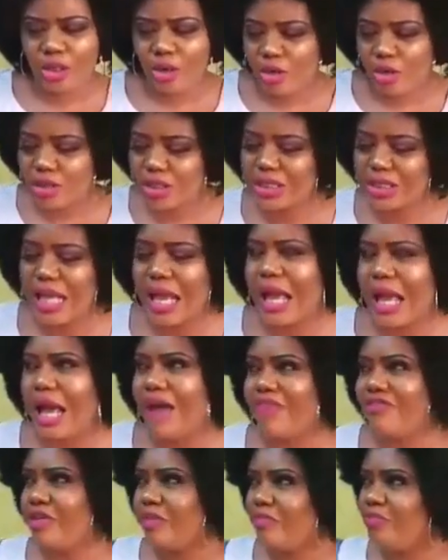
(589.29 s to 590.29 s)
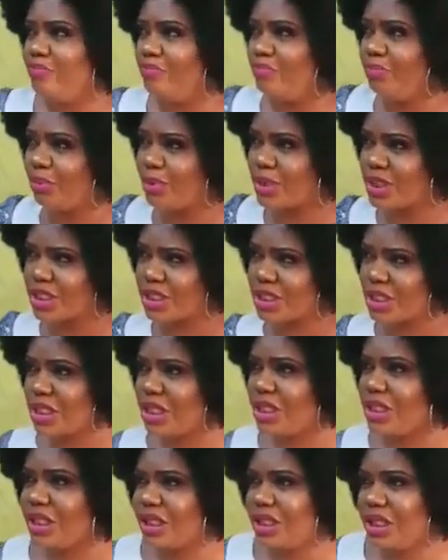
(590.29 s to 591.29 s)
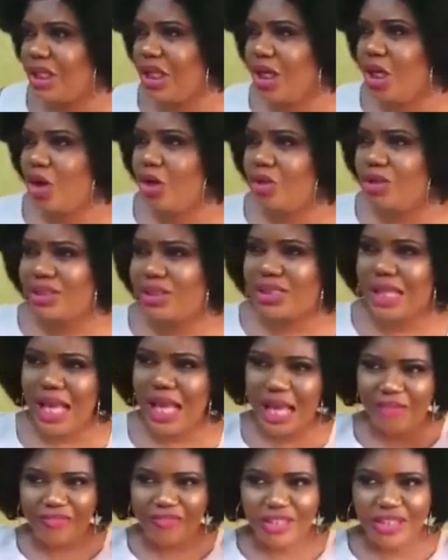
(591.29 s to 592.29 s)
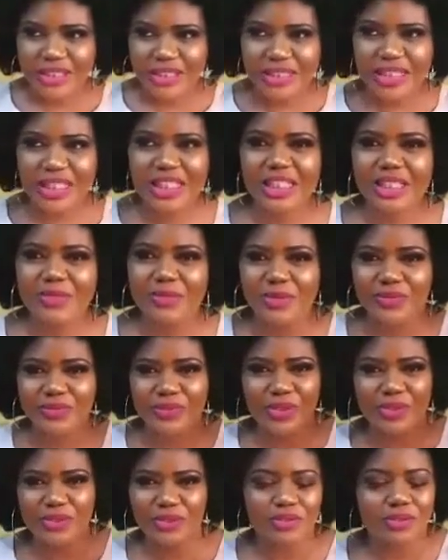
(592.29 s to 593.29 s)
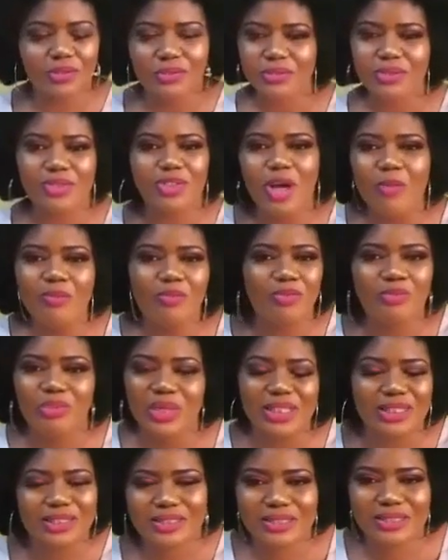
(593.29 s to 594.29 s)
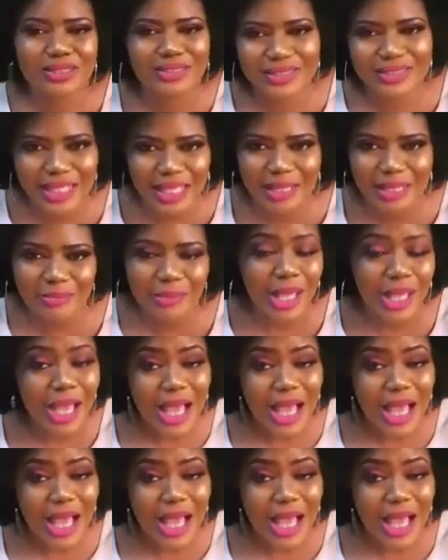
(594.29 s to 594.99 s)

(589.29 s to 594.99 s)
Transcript: until I have a boutique, until I have a this, before you stop wasting time.